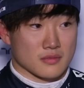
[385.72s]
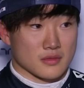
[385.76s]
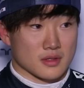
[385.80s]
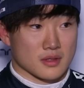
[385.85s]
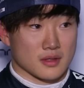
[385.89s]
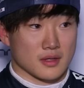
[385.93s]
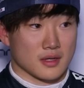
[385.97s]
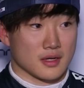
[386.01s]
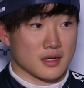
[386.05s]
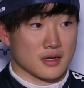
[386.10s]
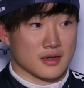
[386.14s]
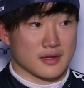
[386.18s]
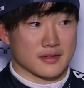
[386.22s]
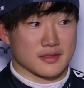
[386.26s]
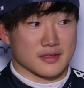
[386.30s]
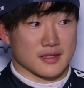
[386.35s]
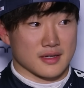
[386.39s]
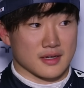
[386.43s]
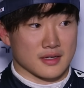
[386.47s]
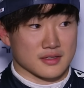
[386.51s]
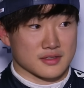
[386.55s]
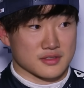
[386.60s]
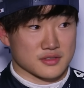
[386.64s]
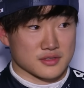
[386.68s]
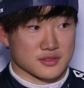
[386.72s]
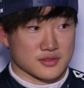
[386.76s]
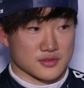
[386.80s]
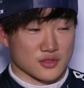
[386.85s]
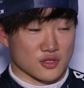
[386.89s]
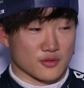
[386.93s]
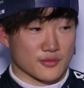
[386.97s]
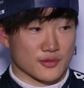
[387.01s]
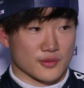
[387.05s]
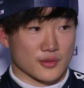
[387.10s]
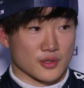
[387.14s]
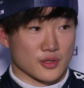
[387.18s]
Yeah, and
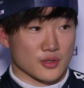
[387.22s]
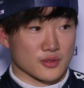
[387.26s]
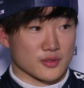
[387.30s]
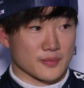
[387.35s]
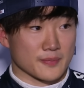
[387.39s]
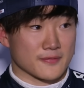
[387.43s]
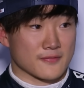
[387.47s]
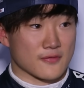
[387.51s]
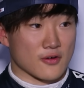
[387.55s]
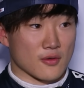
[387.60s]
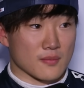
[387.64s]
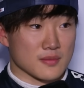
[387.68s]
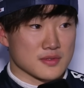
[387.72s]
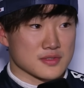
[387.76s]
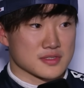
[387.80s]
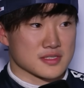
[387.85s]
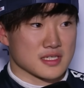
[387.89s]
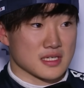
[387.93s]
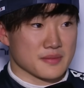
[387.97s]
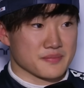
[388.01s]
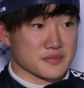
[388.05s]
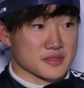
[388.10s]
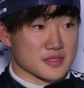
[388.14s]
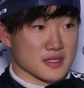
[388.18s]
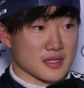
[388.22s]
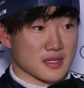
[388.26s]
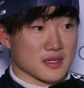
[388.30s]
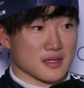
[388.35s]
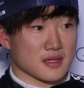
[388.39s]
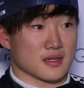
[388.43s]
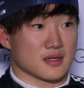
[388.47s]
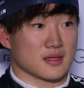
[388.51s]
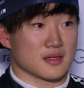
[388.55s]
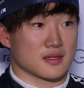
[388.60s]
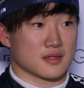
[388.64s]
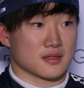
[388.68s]
overall the performance seems
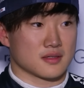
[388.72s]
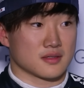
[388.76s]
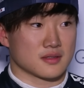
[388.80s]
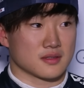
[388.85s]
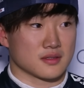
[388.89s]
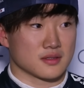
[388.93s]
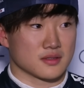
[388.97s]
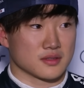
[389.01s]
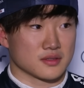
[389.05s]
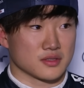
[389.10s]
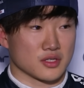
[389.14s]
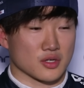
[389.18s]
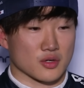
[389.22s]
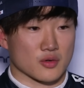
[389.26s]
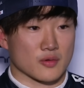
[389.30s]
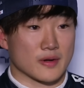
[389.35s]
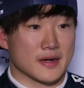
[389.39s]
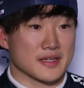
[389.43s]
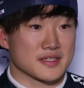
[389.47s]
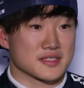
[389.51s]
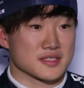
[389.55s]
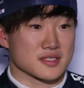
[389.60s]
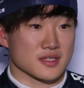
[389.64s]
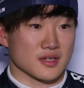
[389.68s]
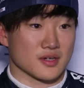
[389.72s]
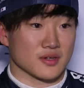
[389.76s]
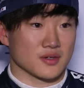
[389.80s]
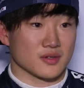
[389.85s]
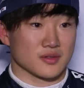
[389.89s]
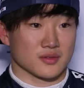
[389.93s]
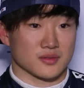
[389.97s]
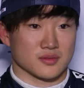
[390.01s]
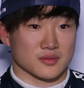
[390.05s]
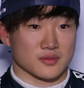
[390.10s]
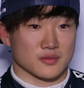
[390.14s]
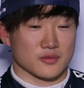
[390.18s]
not great,
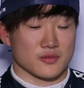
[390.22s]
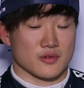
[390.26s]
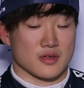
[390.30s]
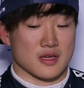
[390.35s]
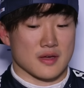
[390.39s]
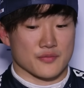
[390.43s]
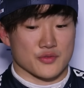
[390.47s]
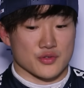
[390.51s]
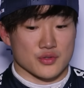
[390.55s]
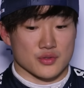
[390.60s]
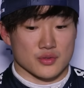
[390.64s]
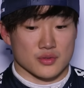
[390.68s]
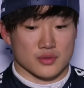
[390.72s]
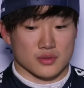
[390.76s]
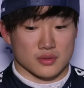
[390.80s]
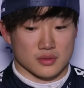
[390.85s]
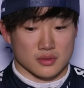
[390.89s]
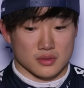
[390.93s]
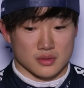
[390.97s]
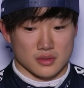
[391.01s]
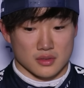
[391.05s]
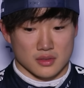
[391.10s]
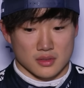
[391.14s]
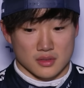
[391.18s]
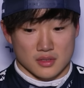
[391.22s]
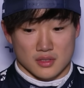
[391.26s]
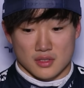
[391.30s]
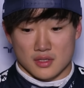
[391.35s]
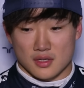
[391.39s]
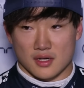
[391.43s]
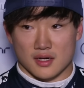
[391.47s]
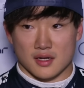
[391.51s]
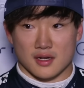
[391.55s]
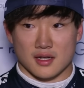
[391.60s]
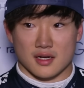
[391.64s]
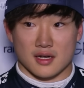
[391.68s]
so we have to
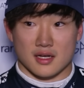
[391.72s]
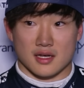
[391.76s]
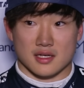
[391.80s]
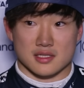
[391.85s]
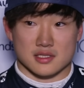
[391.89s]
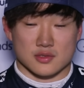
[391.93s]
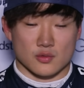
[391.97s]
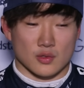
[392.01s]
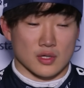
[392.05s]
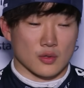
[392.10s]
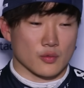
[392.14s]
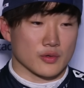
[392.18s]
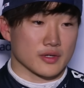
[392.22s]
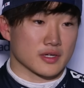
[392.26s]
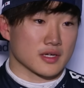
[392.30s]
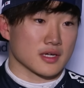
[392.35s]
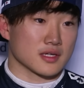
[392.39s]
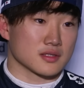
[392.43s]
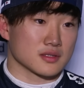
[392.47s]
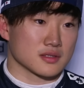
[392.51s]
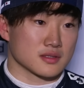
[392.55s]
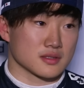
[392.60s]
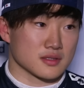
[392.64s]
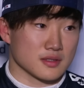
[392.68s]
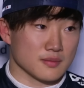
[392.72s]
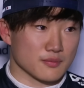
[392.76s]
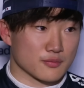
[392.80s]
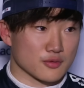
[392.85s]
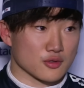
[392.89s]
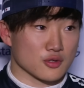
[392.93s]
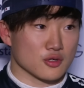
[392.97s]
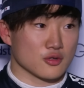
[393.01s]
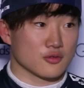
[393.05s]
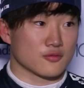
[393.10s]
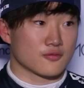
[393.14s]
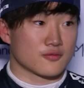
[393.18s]
analyze what we can
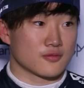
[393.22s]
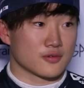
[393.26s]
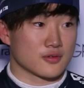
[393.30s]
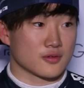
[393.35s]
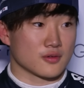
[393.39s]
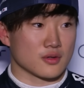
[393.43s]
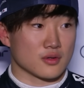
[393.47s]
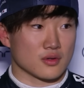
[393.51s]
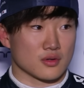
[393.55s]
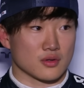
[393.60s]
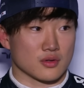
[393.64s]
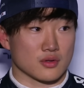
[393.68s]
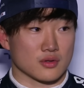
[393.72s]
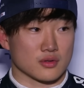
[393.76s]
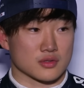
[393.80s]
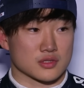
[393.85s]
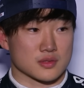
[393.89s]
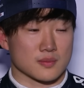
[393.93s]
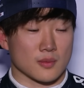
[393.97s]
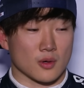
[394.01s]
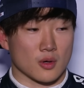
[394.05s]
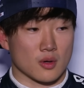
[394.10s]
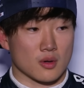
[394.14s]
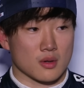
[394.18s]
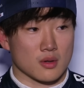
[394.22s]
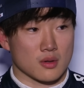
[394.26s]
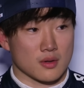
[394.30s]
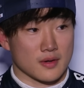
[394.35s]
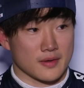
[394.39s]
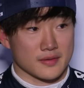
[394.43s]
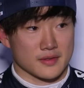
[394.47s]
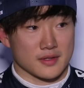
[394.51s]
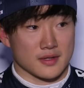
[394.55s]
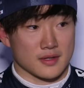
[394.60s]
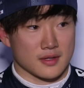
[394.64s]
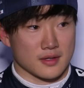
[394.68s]
improve for tomorrow,
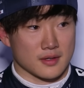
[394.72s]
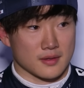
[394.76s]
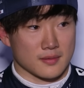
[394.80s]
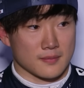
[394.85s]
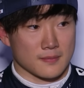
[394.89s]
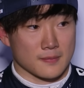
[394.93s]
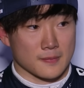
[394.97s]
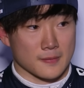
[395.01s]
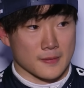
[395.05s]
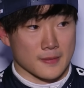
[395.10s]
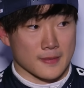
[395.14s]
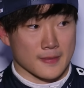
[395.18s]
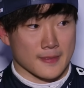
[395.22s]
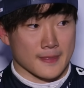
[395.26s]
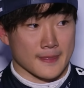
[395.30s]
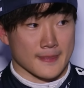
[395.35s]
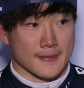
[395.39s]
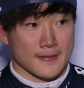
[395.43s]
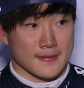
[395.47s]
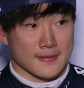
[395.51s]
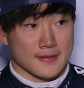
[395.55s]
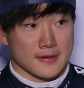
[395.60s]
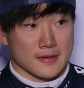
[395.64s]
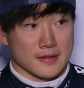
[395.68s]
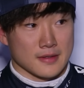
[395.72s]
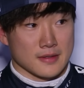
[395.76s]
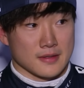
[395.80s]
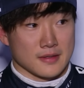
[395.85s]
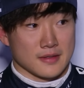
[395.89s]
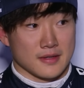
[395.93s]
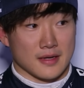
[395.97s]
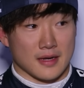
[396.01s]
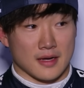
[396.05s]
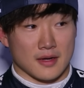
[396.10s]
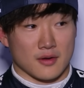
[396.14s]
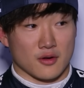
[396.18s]
and
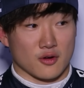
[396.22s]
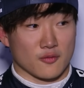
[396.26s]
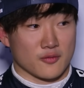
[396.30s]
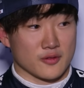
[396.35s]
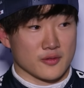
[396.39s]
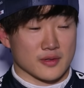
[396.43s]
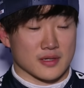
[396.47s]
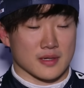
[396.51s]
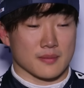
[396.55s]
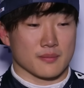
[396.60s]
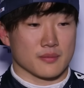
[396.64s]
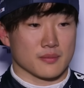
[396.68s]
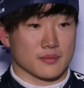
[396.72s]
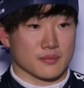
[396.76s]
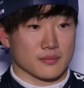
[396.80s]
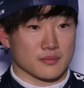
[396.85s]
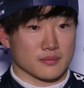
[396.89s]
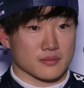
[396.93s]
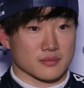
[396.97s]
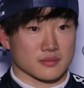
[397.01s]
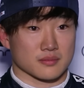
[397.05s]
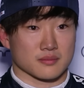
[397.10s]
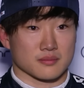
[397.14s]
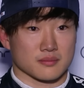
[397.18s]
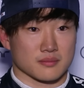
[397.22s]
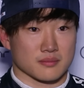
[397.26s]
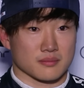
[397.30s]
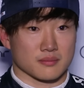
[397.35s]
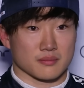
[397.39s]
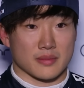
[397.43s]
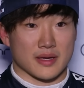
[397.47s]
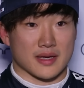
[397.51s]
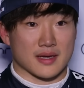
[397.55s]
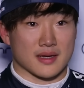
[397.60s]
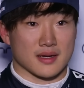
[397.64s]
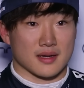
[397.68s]
yeah, hopefully we can
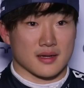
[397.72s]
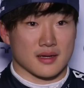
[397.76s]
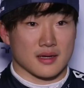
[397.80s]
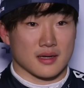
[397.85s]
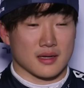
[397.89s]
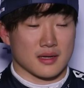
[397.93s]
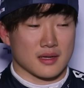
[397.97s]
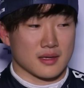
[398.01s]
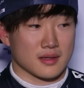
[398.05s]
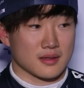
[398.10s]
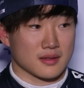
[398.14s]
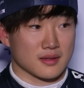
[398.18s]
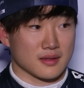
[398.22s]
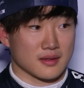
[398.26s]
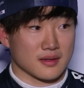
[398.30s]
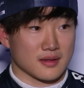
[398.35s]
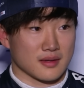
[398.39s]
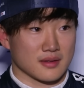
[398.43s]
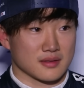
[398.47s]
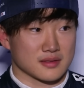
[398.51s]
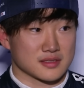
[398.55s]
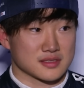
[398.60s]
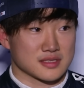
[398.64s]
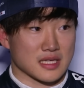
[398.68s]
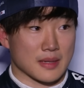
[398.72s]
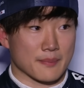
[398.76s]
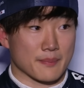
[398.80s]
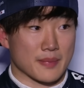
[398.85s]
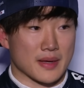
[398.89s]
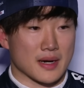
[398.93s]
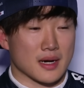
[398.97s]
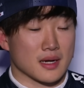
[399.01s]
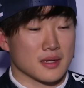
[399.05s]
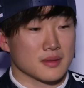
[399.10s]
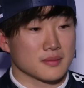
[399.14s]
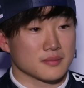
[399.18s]
make a step
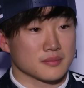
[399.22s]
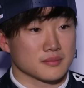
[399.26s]
better.